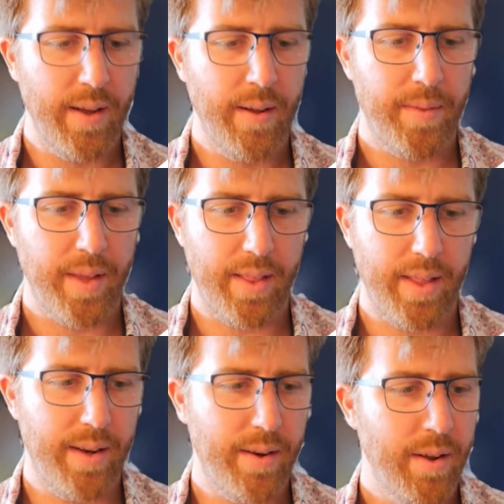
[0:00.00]
And
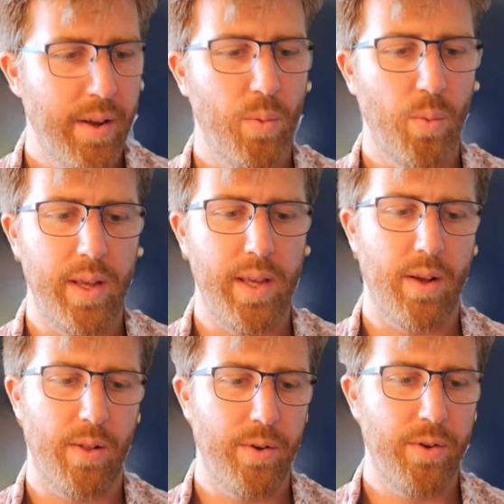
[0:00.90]
then we
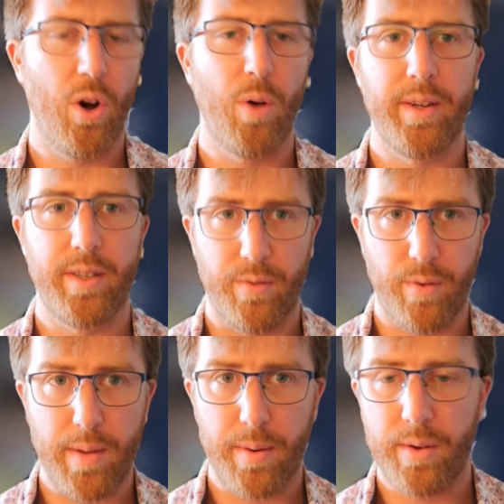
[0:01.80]
cloned a whole bunch of
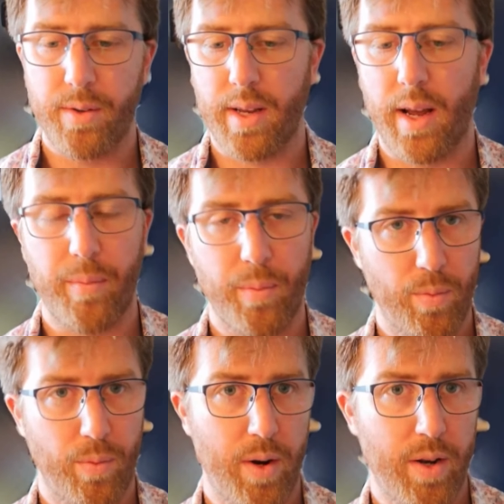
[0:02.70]
repos.
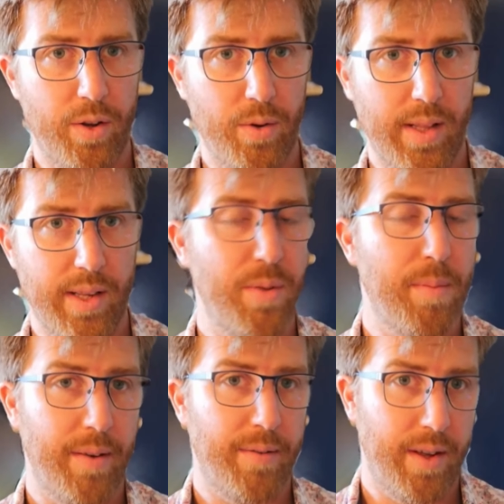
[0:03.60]
When you're doing this, you
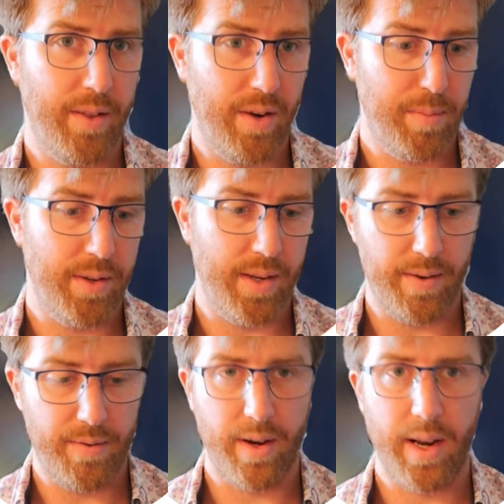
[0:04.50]
might find the repos are
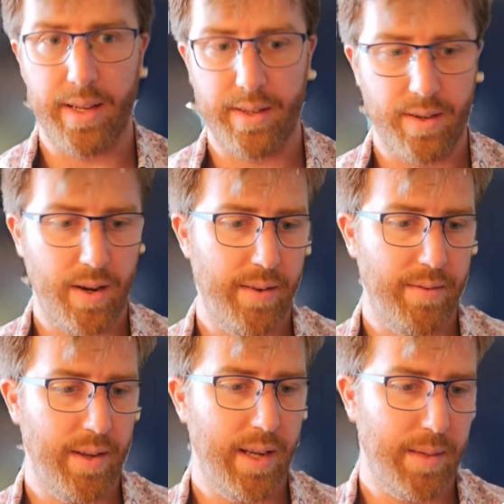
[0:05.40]
different as I'm
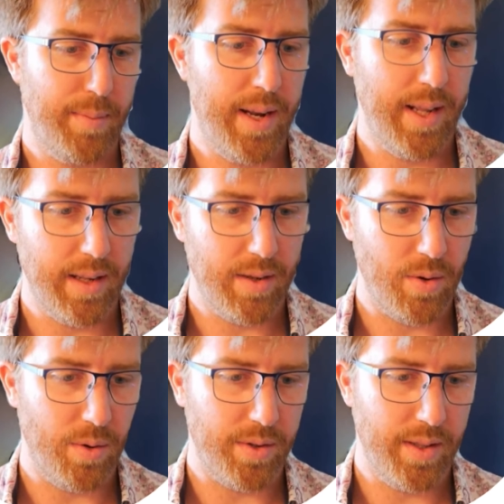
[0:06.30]
expanding this
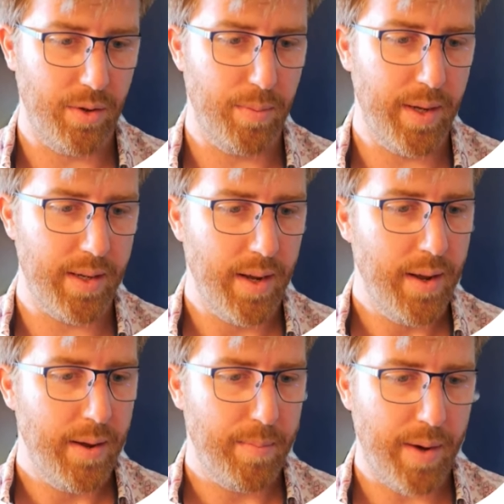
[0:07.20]
course a little bit.
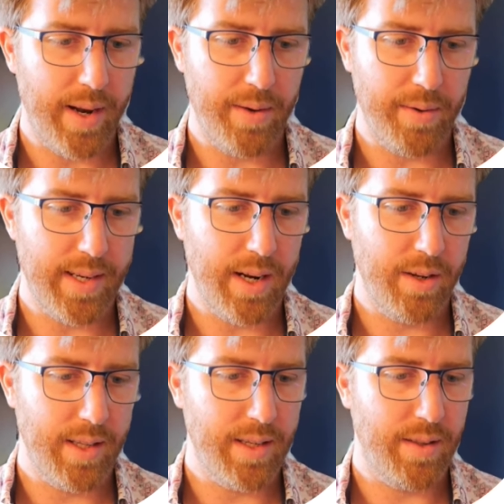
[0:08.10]
But anyway, download
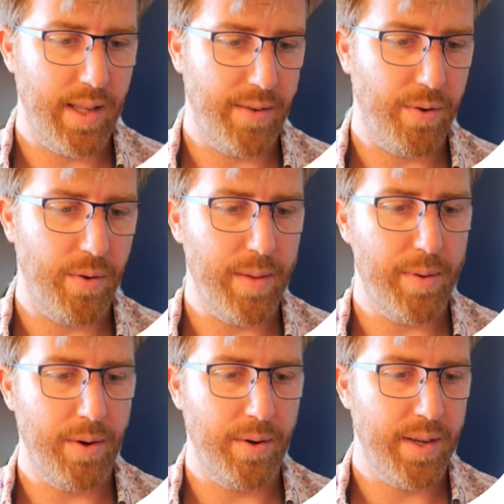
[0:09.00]
these 4 repos.